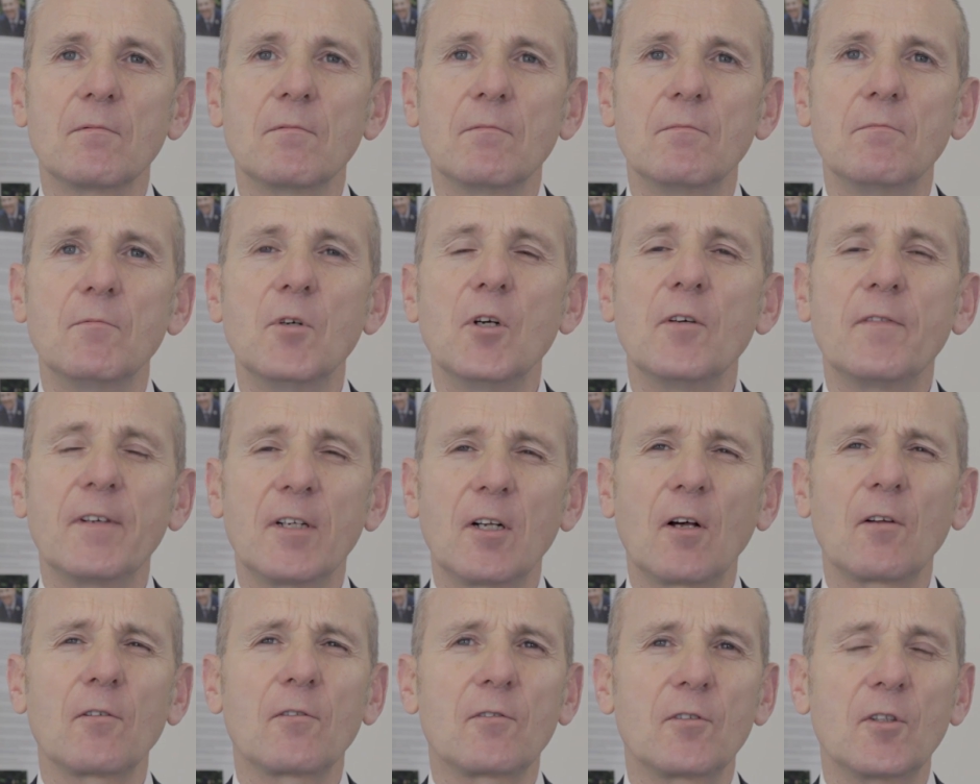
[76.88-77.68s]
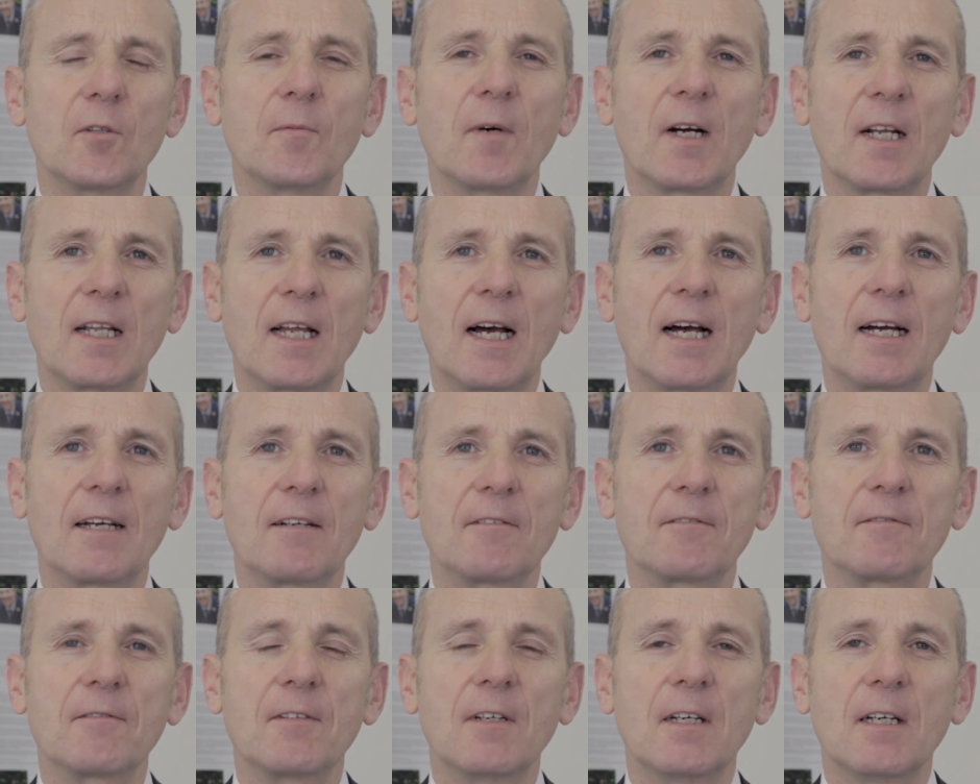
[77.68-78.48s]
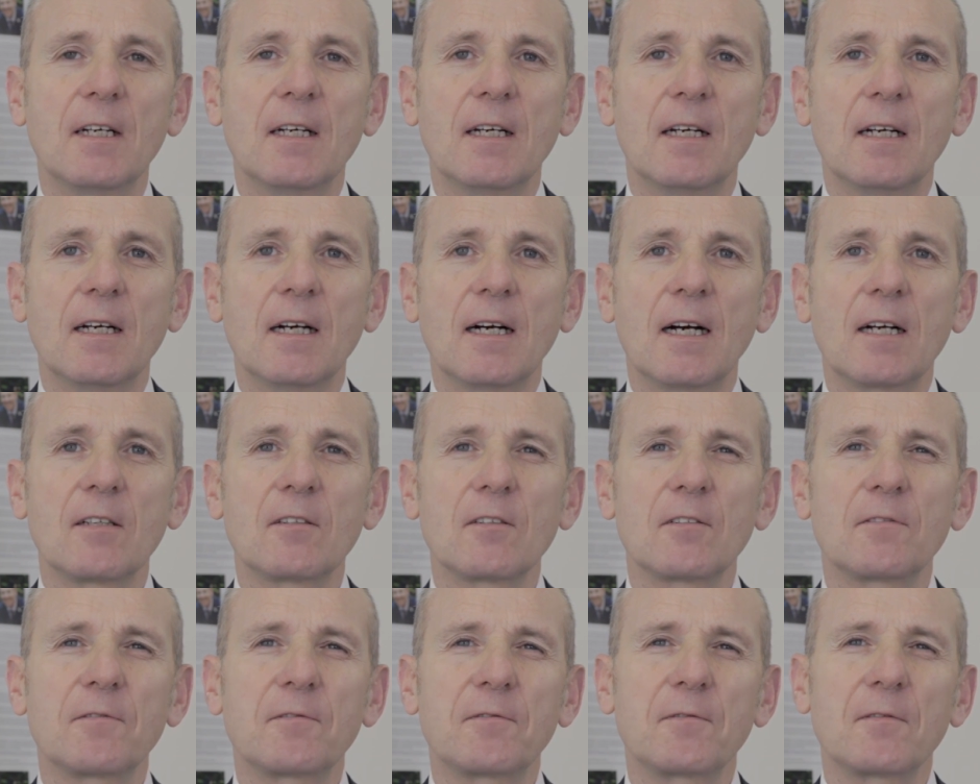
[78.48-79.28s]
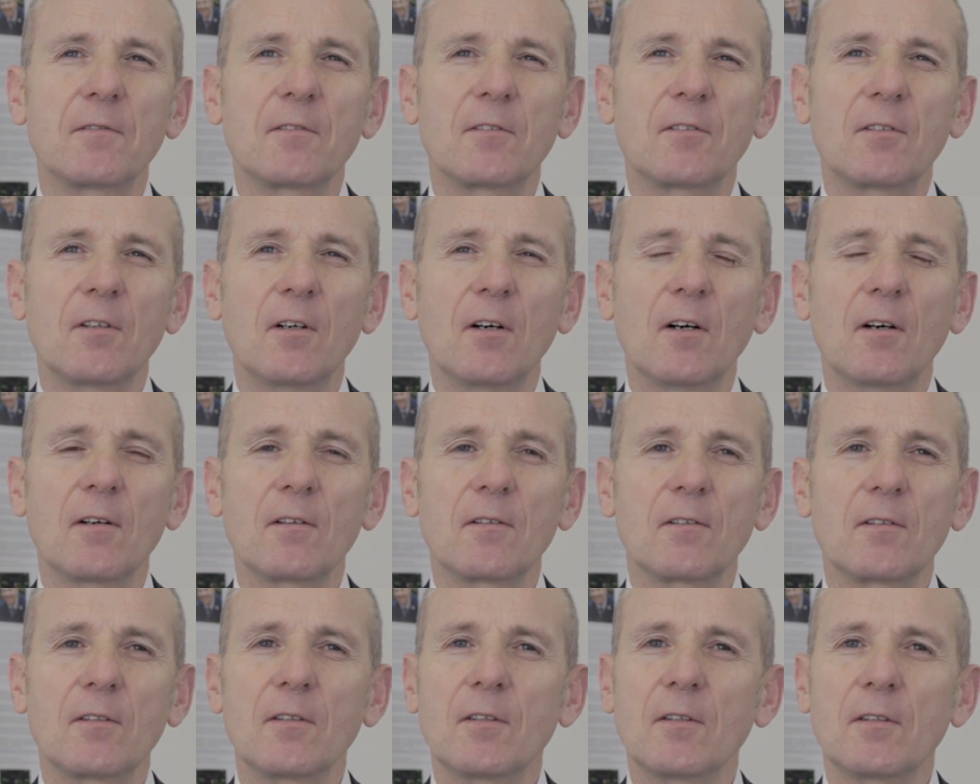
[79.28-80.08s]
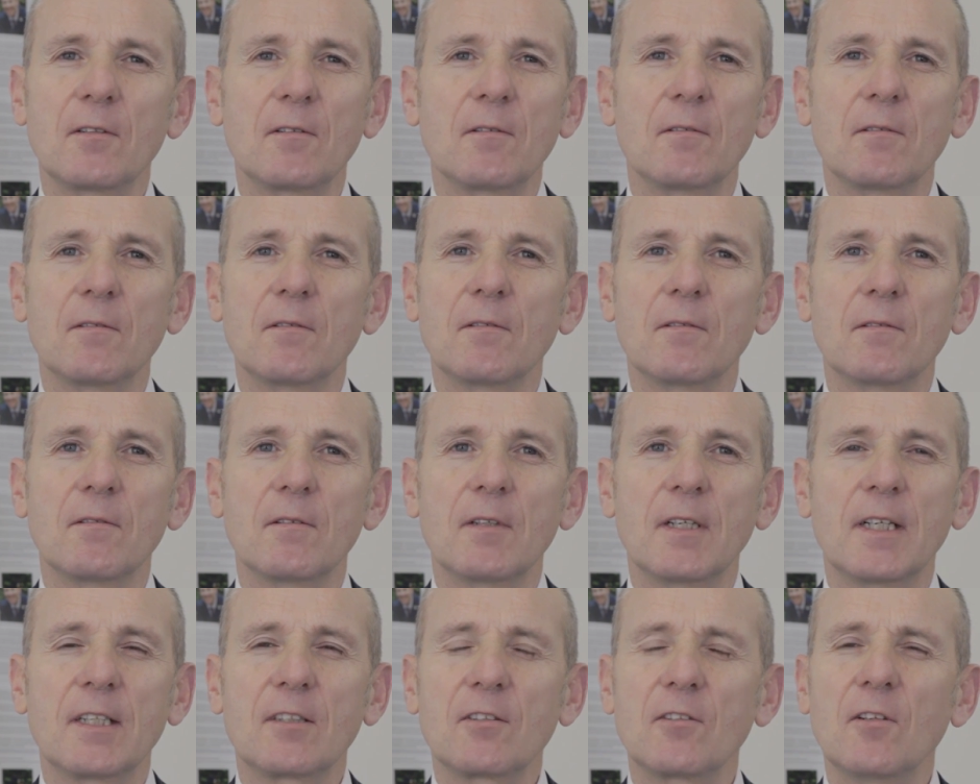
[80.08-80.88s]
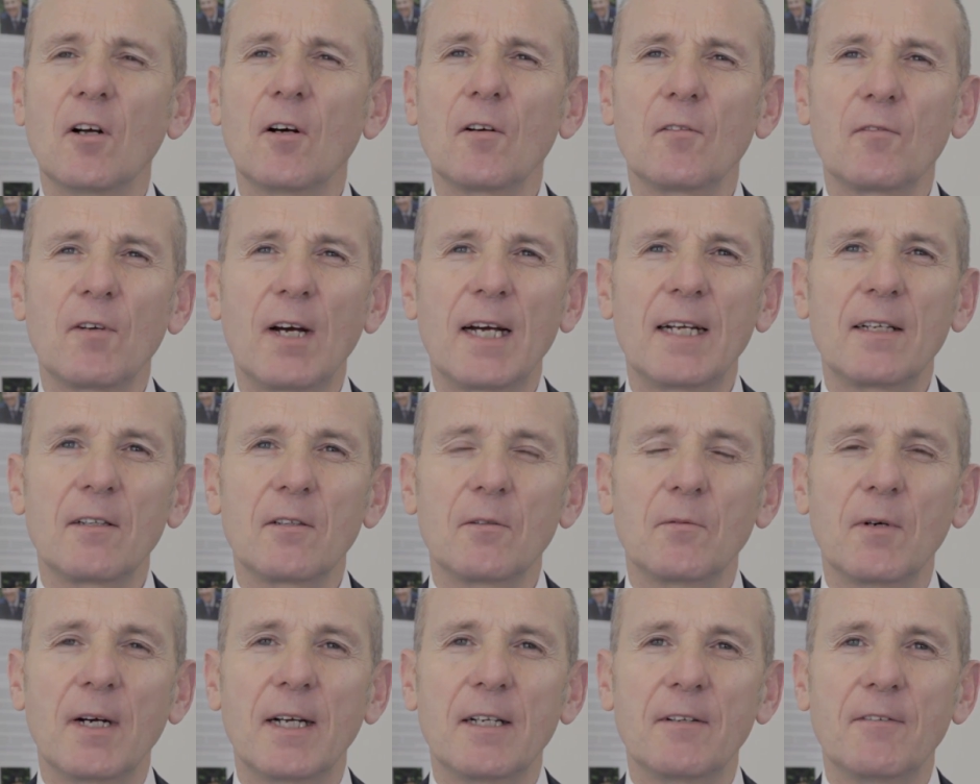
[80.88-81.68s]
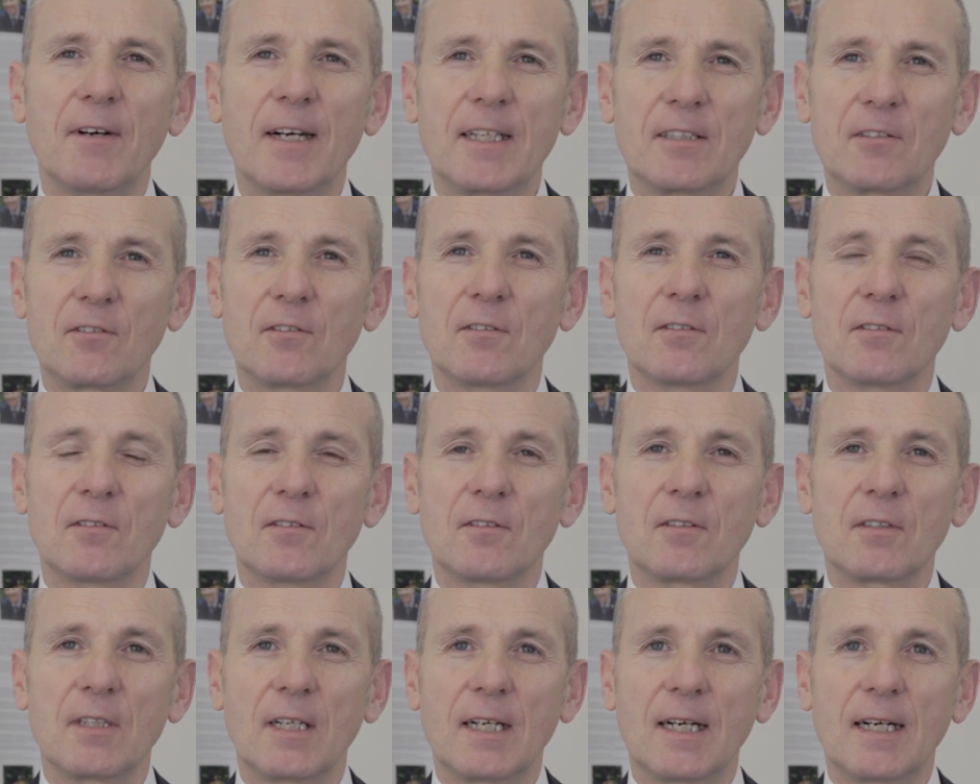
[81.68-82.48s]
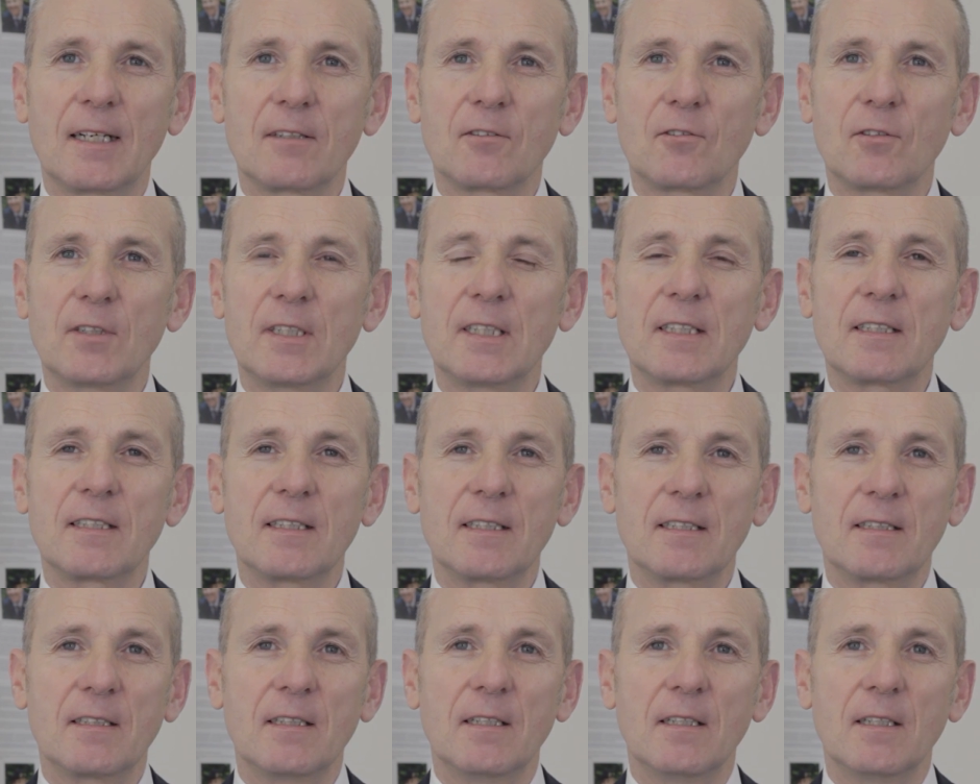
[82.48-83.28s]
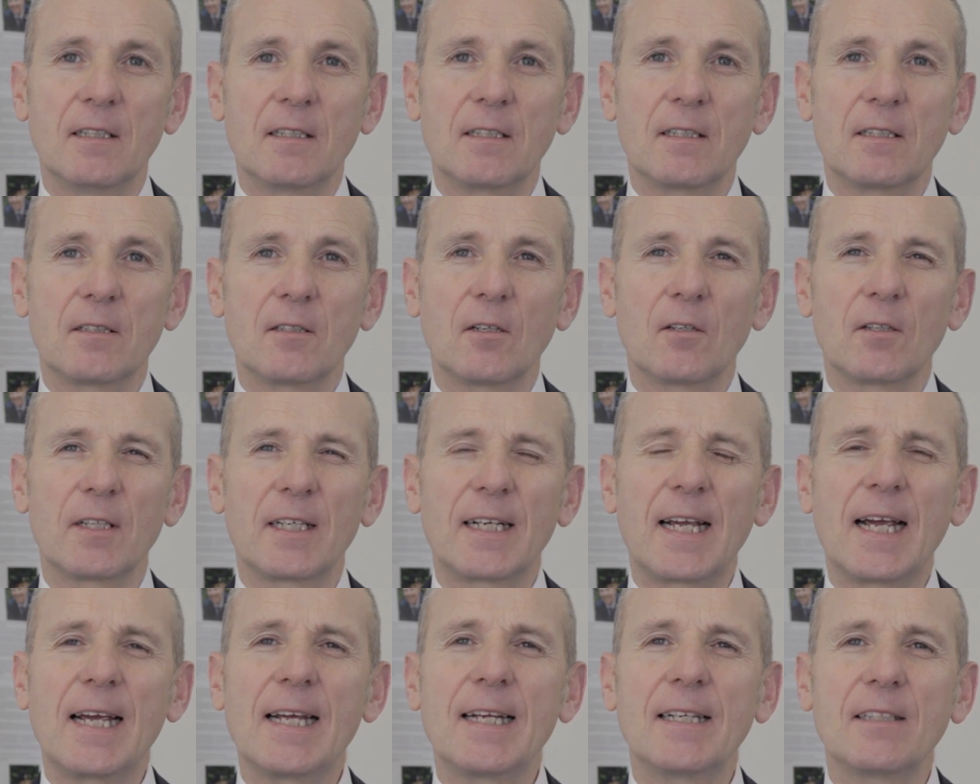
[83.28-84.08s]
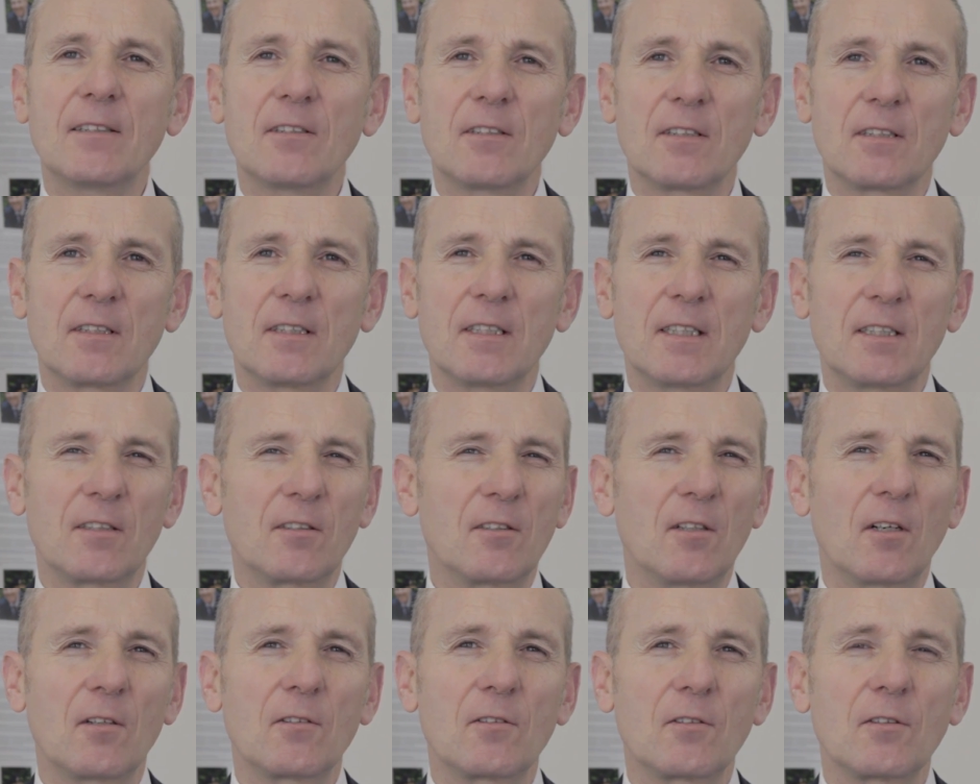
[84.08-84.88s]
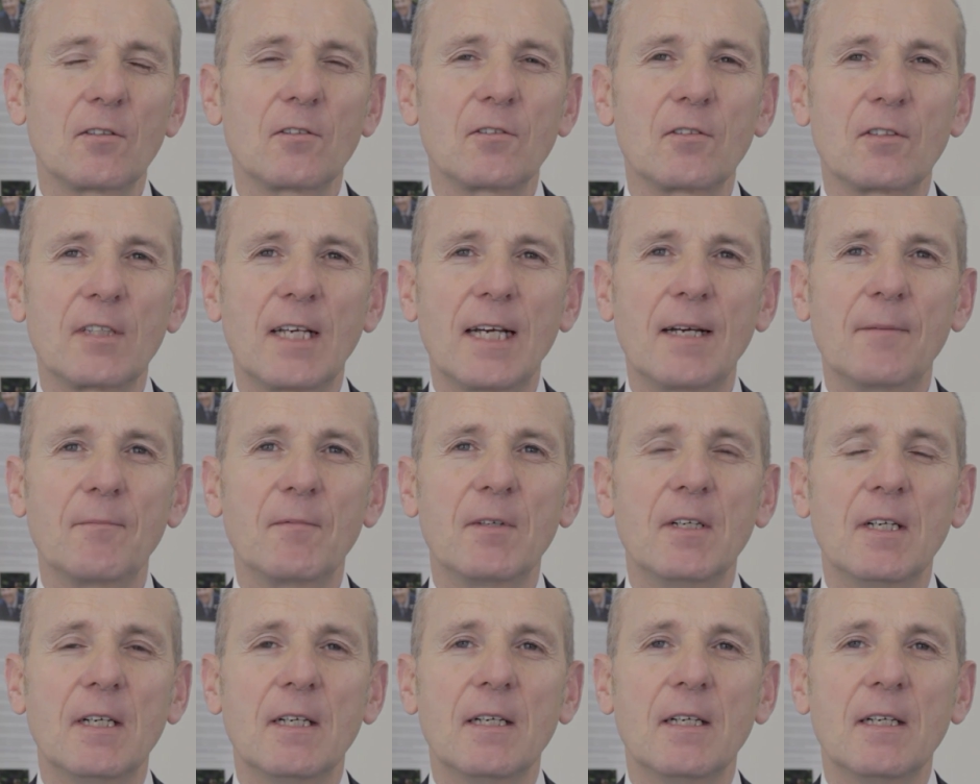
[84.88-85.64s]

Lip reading: moving on through my life, I just thought that it's not right the way the veterans are treated. You know, they get injured, and it's not just them.